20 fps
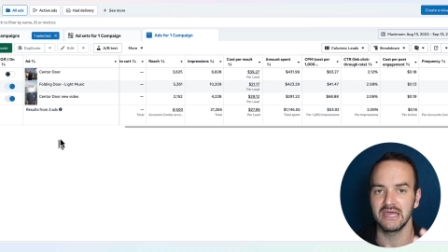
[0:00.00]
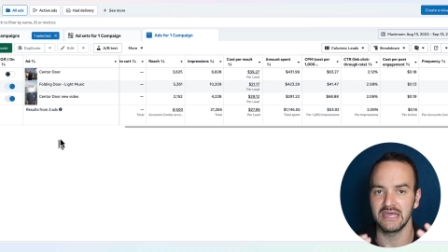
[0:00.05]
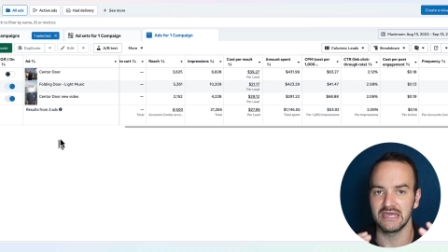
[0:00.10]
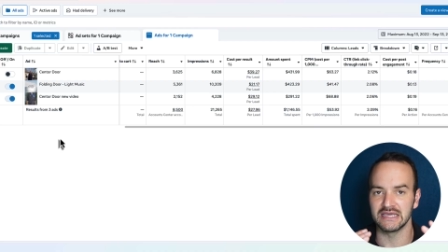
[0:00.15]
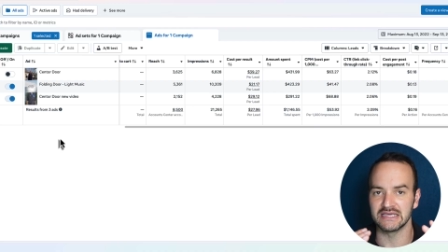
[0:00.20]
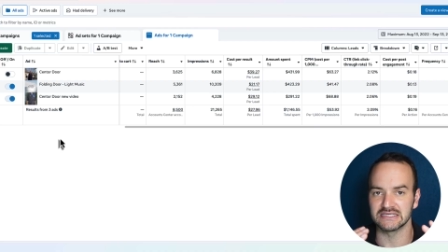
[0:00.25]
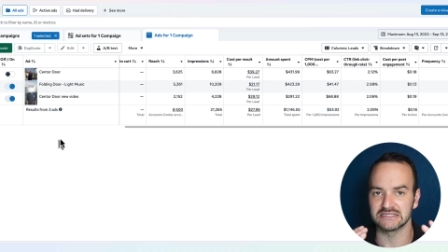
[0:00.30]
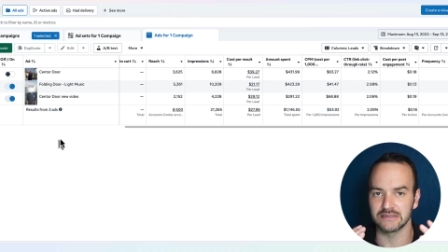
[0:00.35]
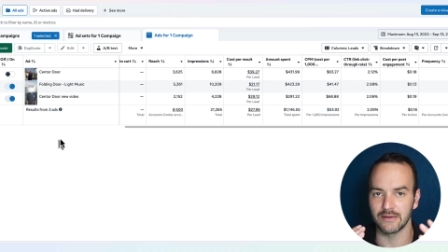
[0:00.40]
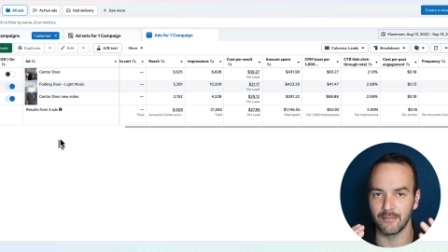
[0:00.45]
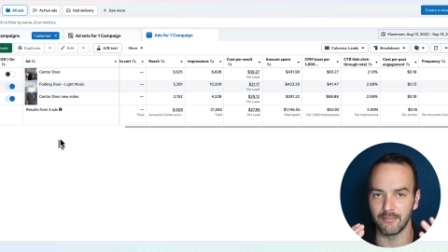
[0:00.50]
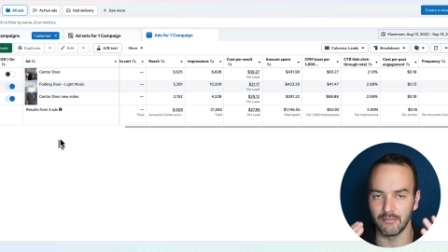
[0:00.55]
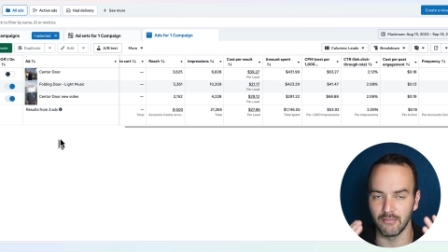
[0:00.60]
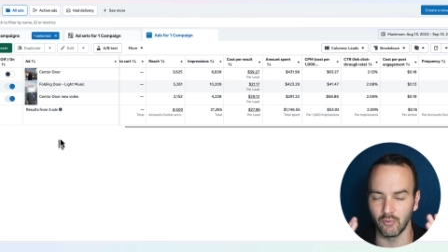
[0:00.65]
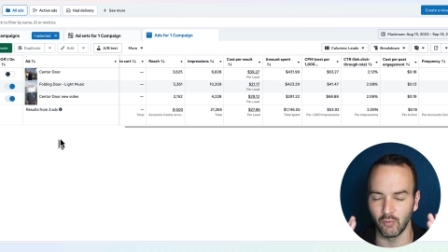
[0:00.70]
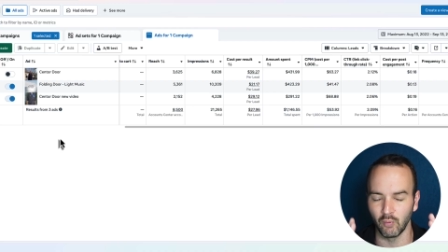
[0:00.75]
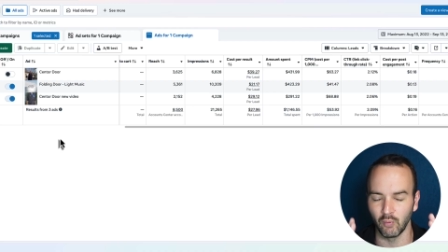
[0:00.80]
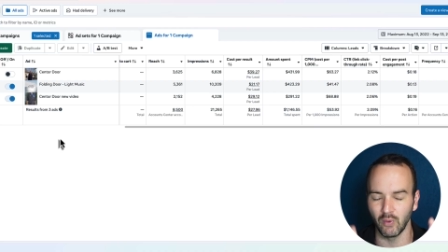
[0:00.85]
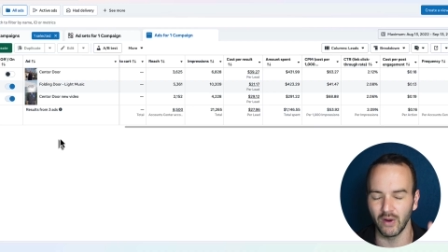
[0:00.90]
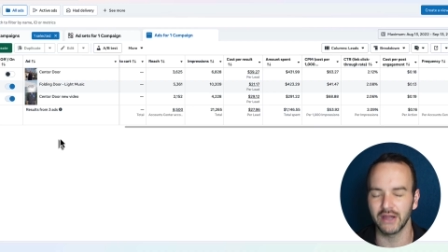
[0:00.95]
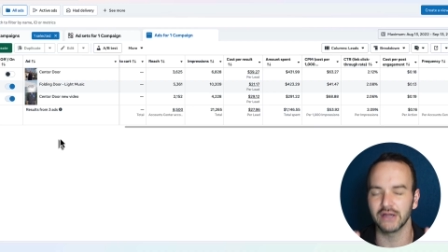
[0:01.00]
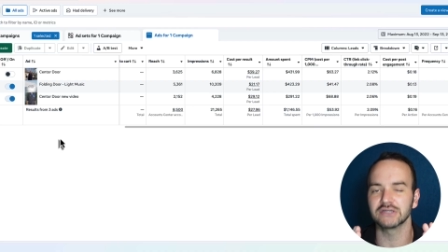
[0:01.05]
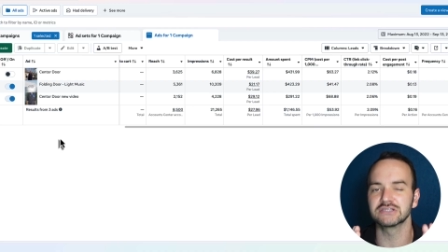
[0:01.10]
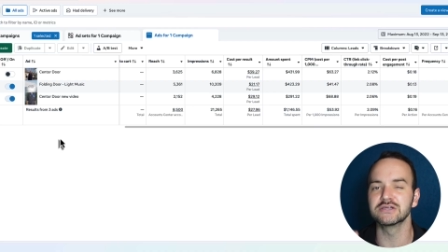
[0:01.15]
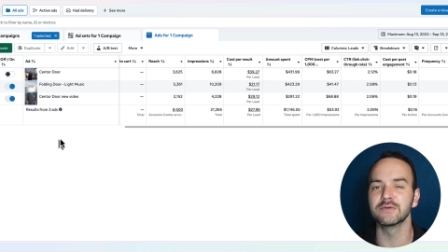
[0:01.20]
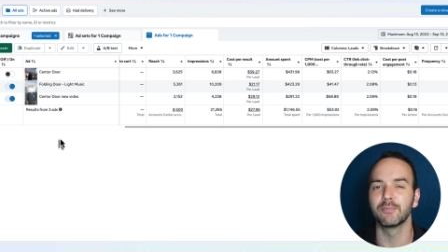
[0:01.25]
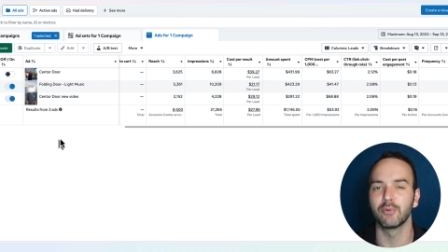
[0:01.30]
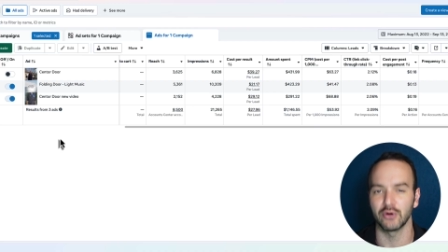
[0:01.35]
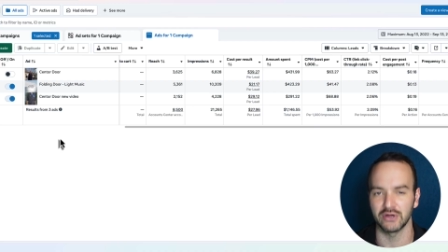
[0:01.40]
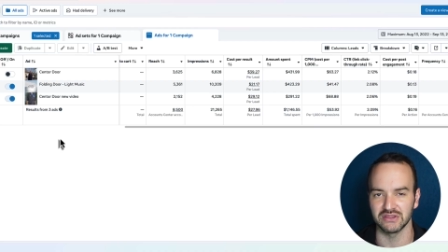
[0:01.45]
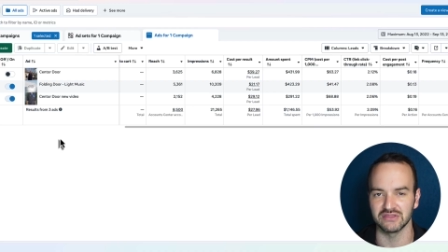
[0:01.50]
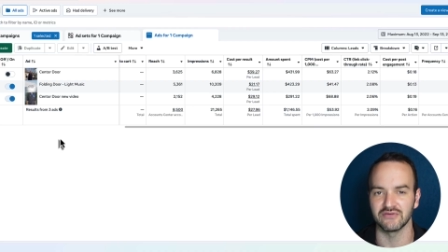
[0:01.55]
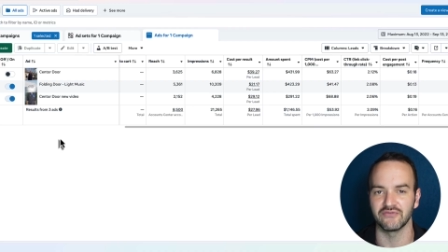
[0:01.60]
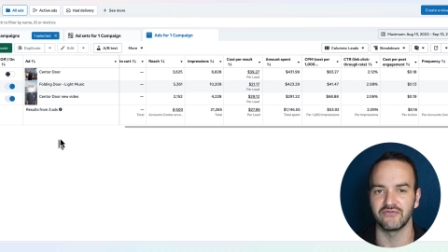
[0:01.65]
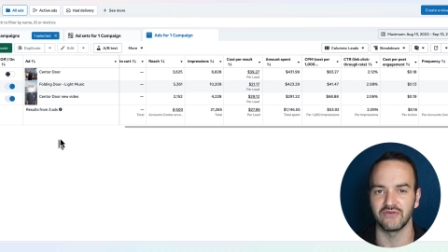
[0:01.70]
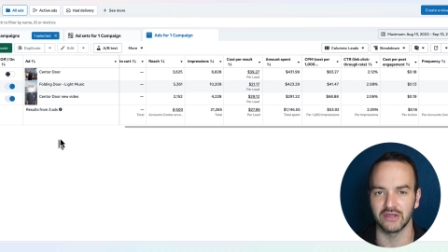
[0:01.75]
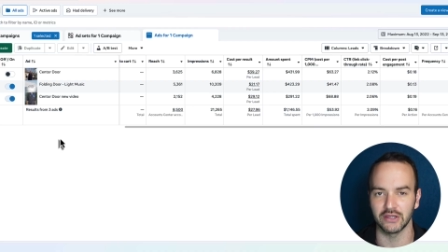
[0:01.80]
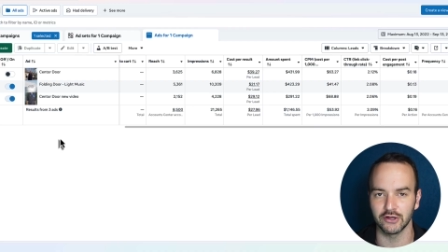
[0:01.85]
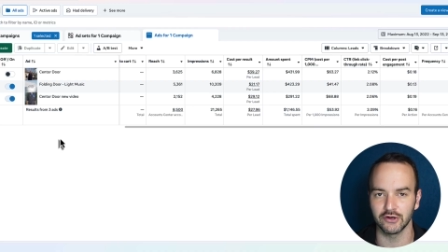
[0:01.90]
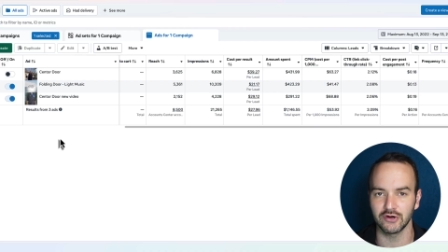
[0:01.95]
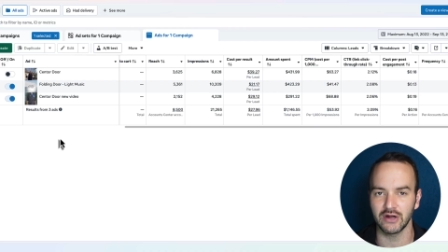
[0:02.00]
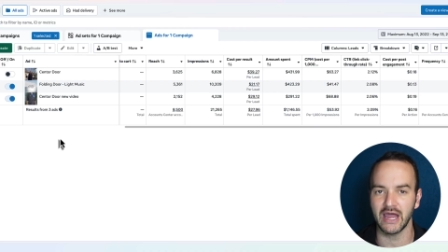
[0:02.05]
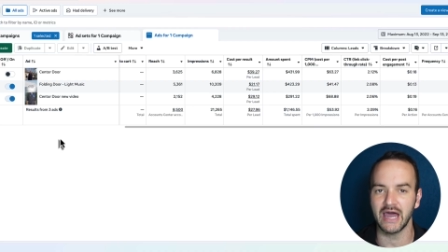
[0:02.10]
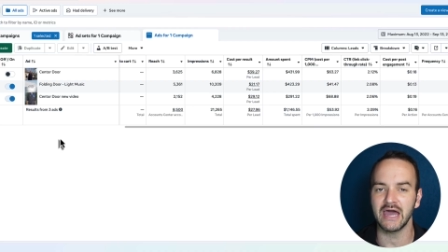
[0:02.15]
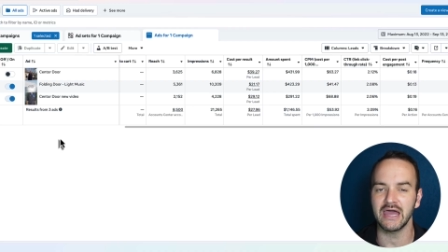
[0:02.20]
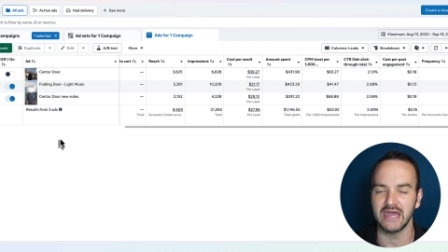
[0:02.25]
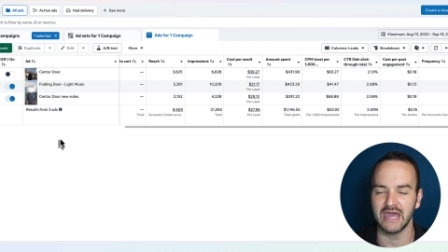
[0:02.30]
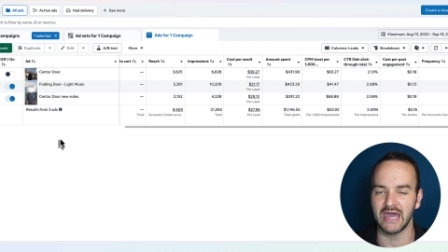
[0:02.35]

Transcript: Is where to point the finger at